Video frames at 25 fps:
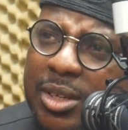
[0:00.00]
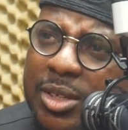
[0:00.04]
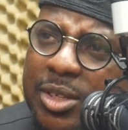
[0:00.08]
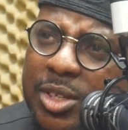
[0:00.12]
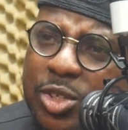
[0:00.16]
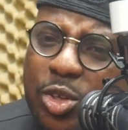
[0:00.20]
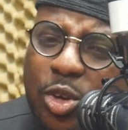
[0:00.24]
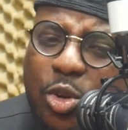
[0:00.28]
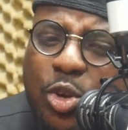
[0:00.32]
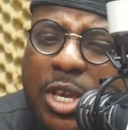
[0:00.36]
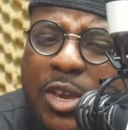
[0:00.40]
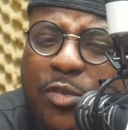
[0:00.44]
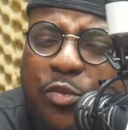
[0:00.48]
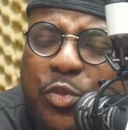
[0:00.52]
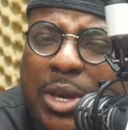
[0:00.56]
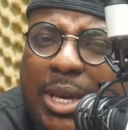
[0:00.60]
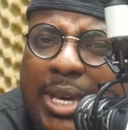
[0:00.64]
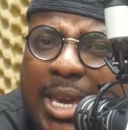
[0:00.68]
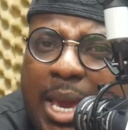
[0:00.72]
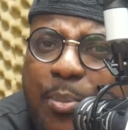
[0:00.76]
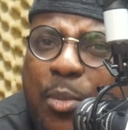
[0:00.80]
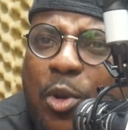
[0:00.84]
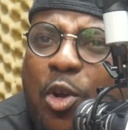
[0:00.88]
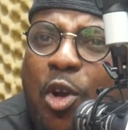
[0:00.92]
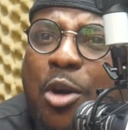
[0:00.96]
So if we
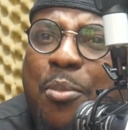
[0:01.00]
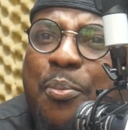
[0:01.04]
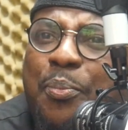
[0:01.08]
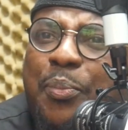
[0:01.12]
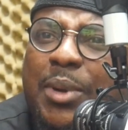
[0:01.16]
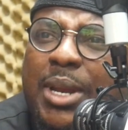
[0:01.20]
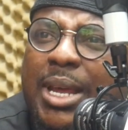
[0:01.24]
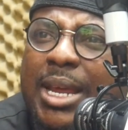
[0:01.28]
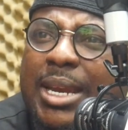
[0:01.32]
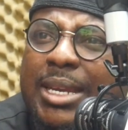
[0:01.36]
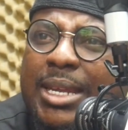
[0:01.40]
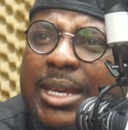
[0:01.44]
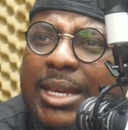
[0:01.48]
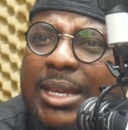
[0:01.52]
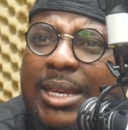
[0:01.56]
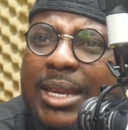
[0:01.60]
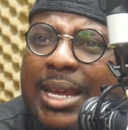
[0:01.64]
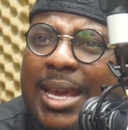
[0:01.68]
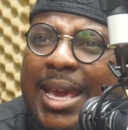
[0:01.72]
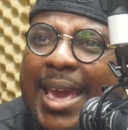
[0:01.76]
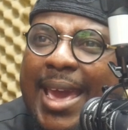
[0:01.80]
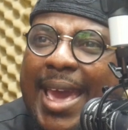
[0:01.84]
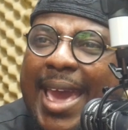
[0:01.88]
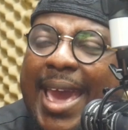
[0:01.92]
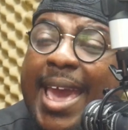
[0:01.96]
keep complaining,
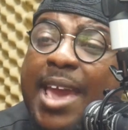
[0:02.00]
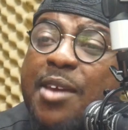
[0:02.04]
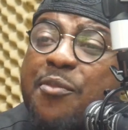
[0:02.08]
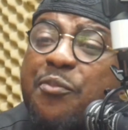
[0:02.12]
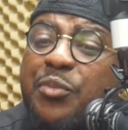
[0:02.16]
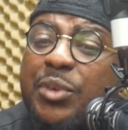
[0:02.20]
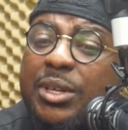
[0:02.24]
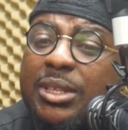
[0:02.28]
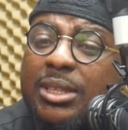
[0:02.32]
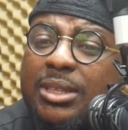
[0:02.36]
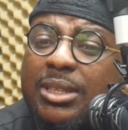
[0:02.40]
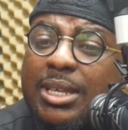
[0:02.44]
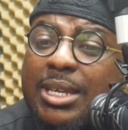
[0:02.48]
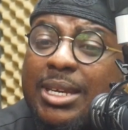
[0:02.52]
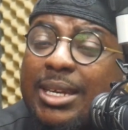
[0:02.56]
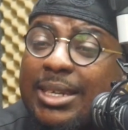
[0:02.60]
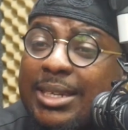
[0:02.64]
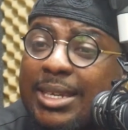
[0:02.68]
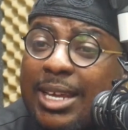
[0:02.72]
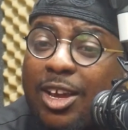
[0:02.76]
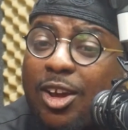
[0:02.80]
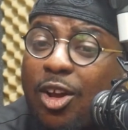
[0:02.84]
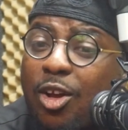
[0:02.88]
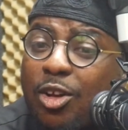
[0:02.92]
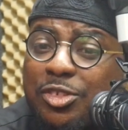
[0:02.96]
everything,
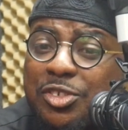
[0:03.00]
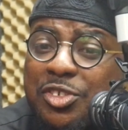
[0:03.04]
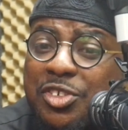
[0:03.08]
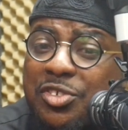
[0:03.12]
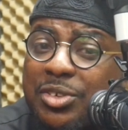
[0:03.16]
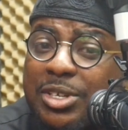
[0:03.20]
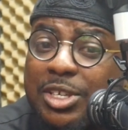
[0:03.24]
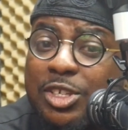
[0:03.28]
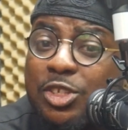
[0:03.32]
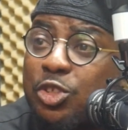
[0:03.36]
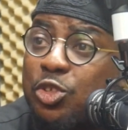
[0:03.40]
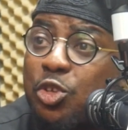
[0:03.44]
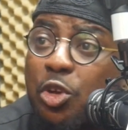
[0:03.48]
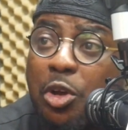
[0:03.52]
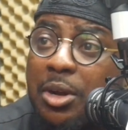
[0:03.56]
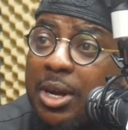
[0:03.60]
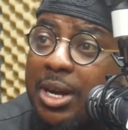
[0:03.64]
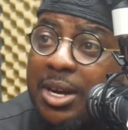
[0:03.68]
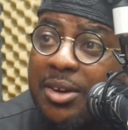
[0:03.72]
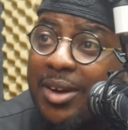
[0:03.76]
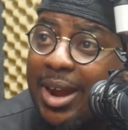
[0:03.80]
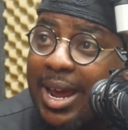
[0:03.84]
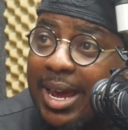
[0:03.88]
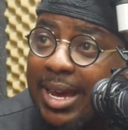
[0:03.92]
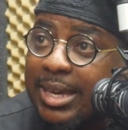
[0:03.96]
the country is
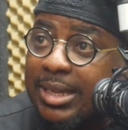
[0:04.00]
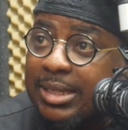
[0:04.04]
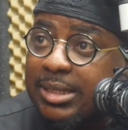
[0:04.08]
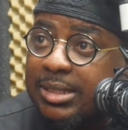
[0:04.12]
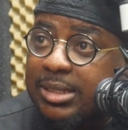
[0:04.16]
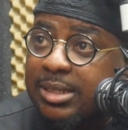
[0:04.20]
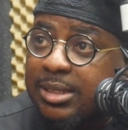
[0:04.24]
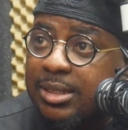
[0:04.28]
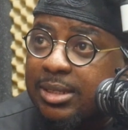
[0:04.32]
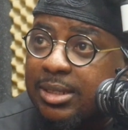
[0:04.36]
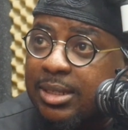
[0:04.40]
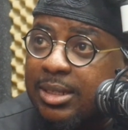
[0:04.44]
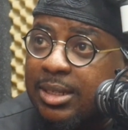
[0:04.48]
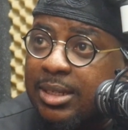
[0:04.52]
dollarized.